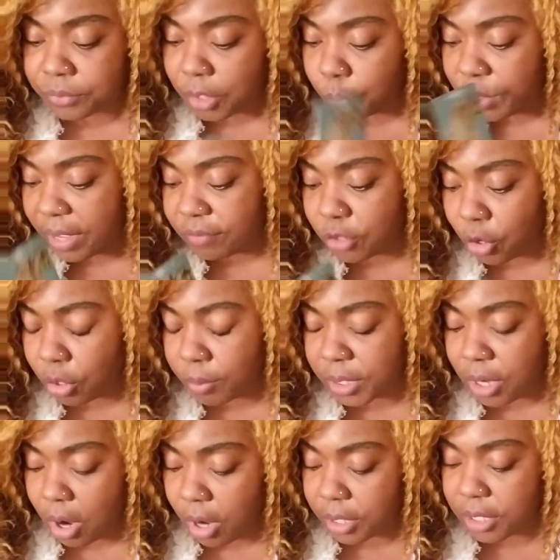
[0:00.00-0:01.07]
We have the Hermit
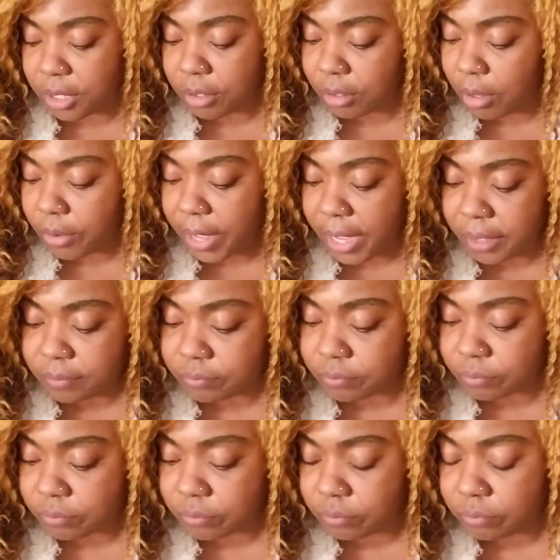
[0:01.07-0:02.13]
card here, okay?
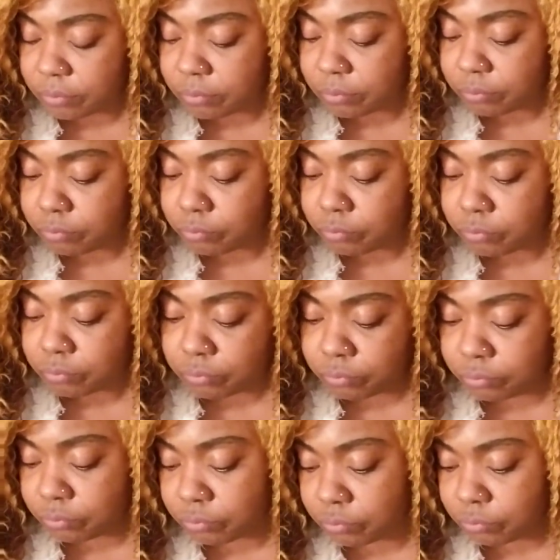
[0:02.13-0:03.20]

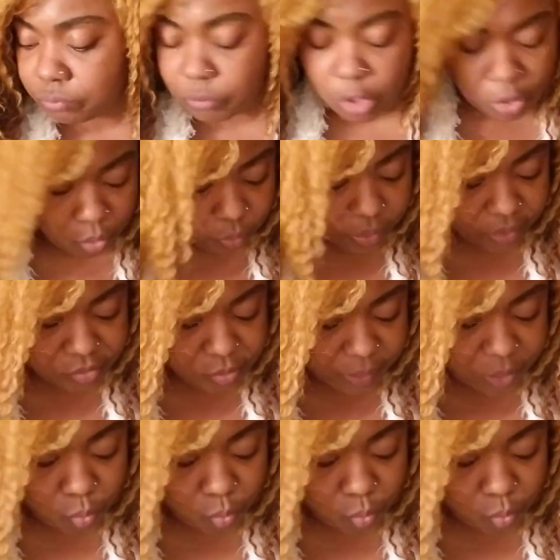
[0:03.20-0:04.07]
We have somebody